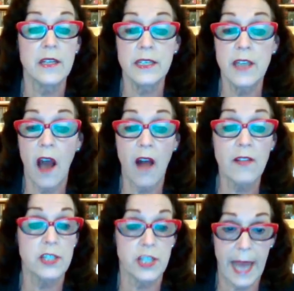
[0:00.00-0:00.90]

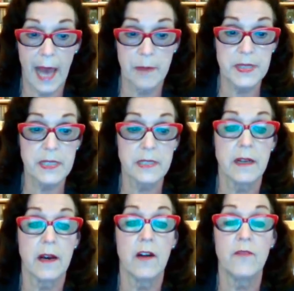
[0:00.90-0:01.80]
knowledge gaps
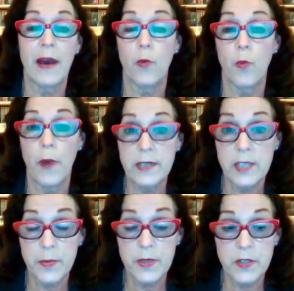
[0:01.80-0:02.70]
about when
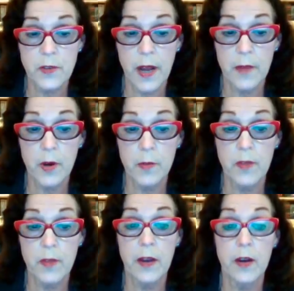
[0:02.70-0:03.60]
to prescribe
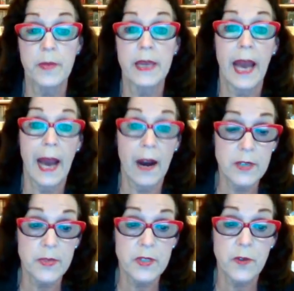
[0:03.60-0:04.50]
hormone therapy, how
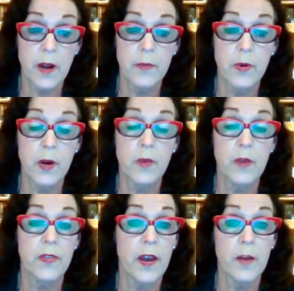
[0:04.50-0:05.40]
to prescribe
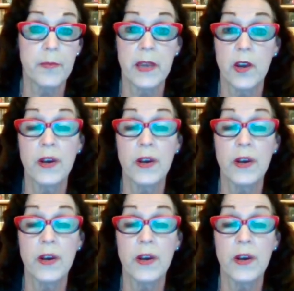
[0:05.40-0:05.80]
hormone therapy,